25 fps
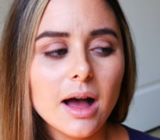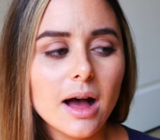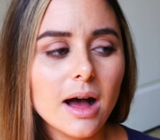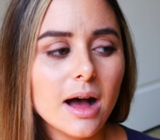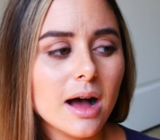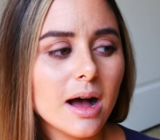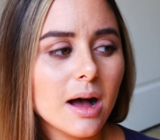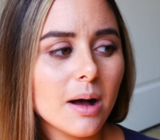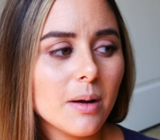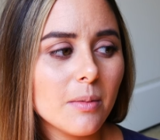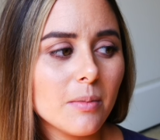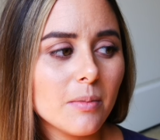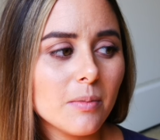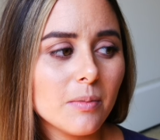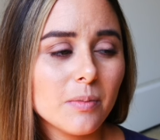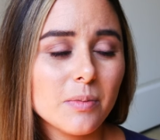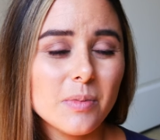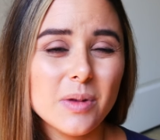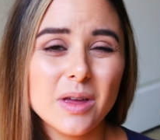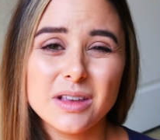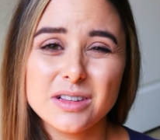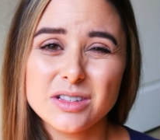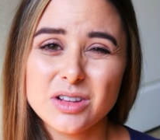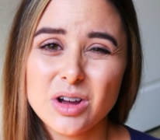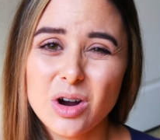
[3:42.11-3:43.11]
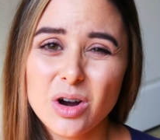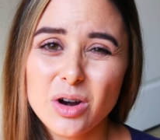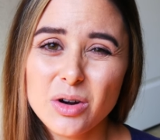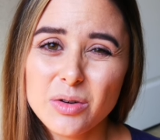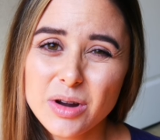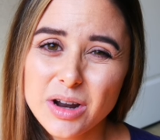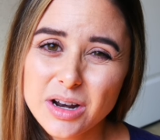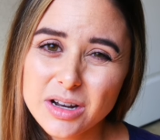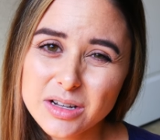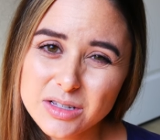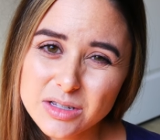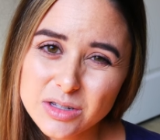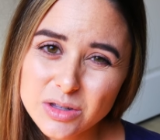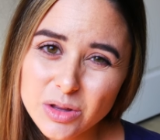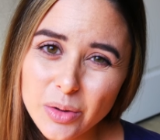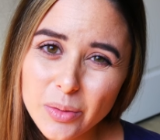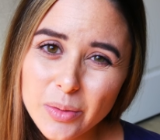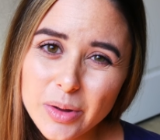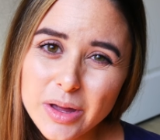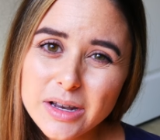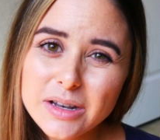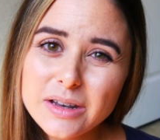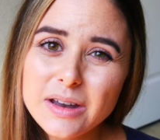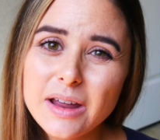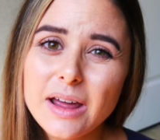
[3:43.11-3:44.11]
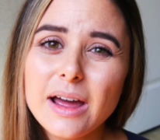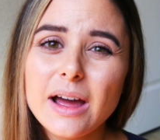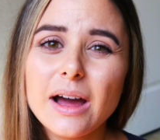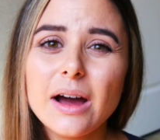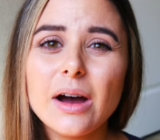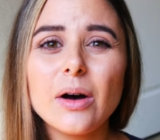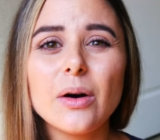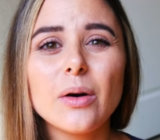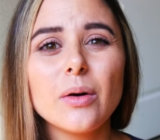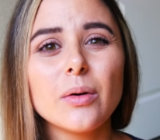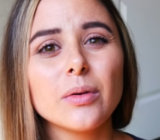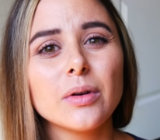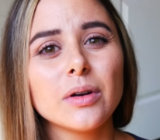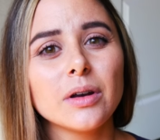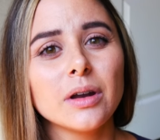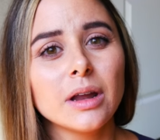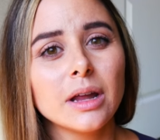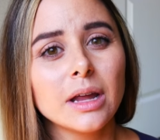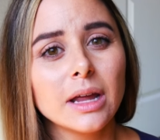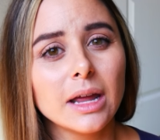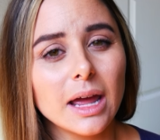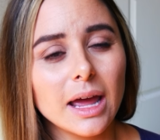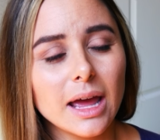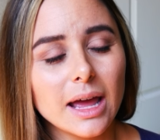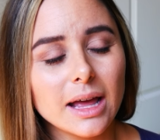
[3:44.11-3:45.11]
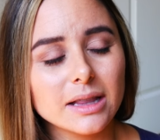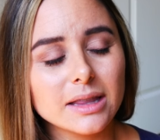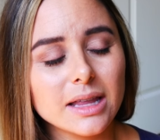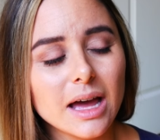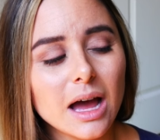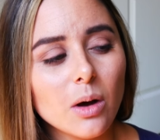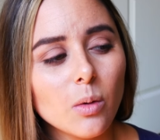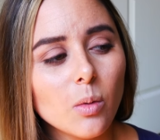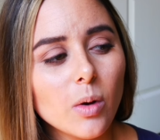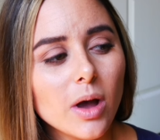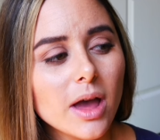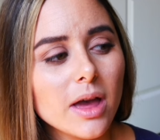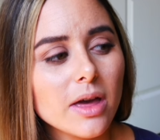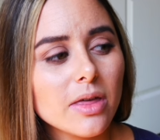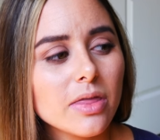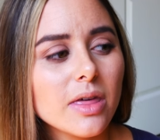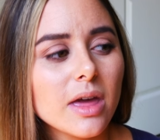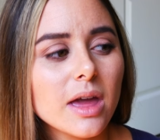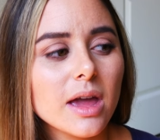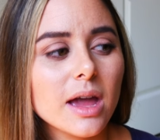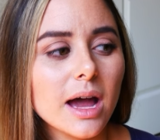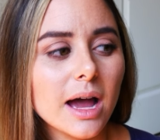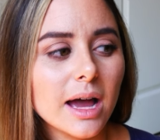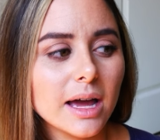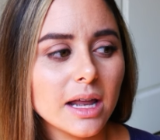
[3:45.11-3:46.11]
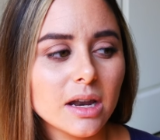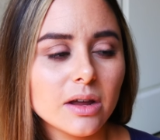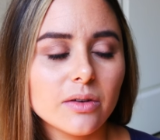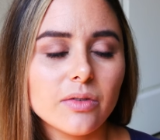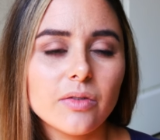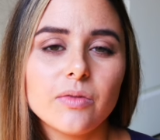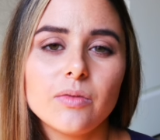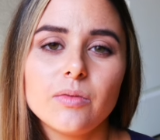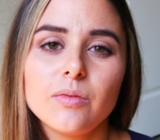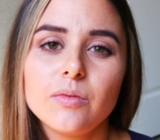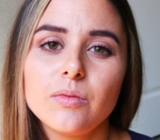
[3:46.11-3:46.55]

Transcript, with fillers: Um, his heart rate is slowing down. And that way they kind of